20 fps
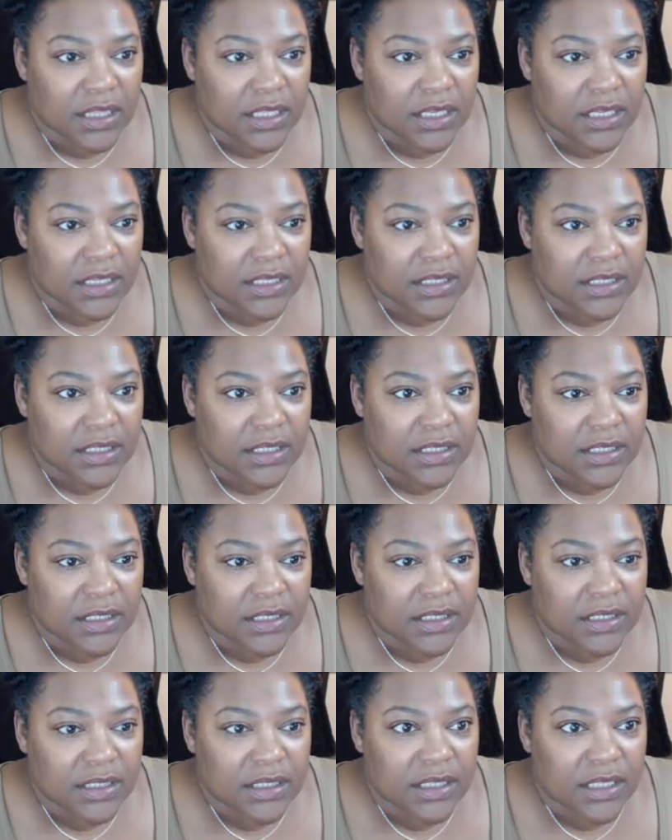
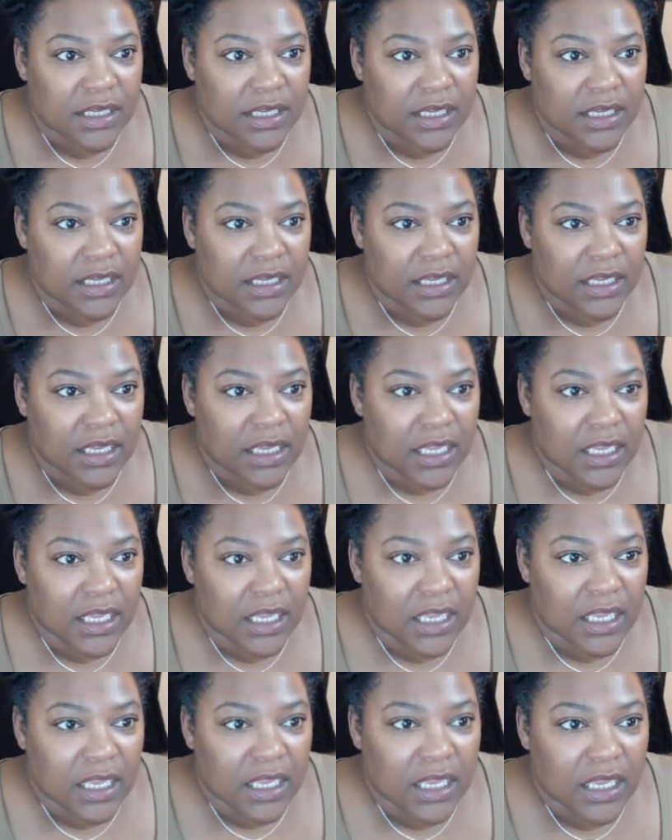this thing
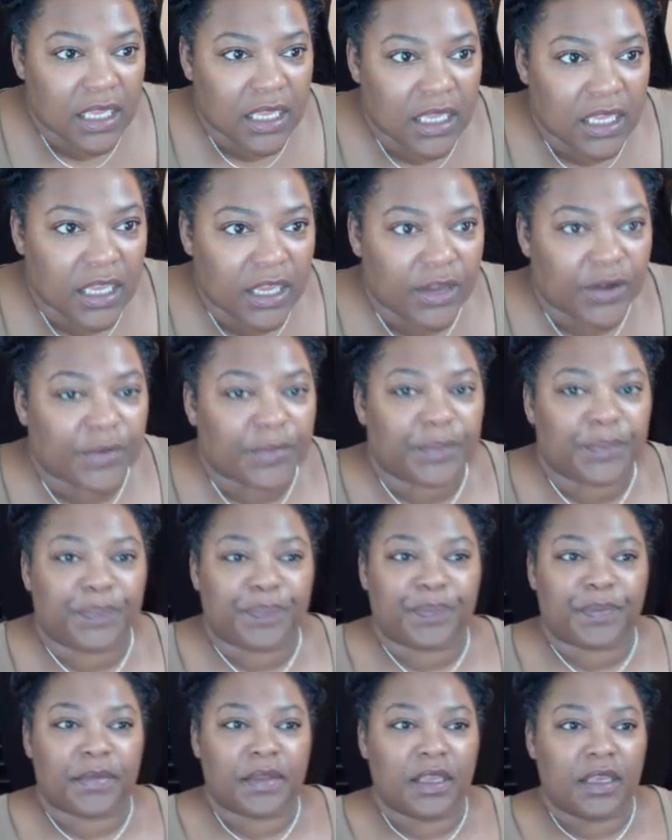here.